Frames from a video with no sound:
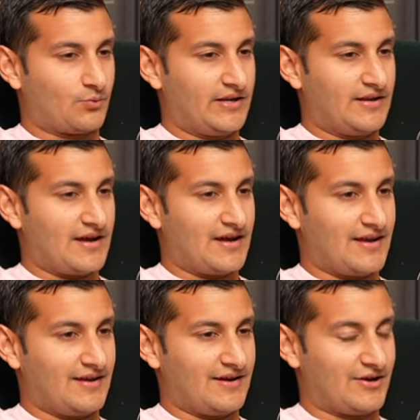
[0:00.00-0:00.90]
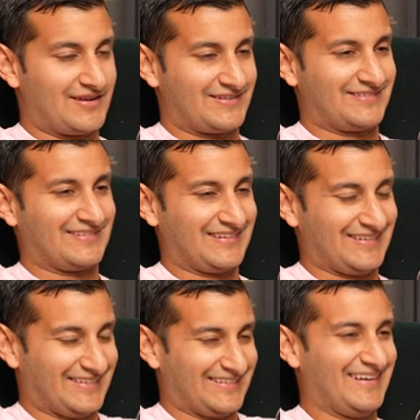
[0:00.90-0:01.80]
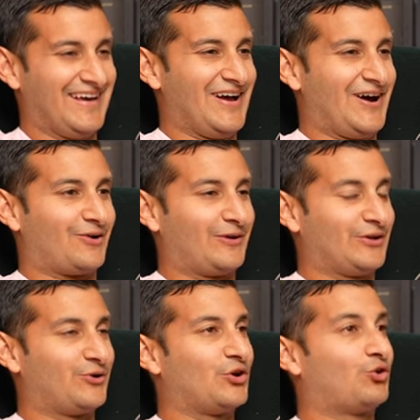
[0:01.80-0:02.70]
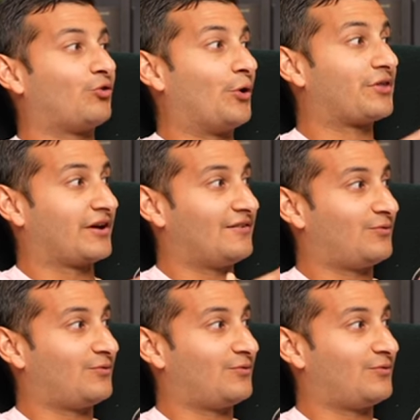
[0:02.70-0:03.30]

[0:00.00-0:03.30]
we did a a really good growth curve.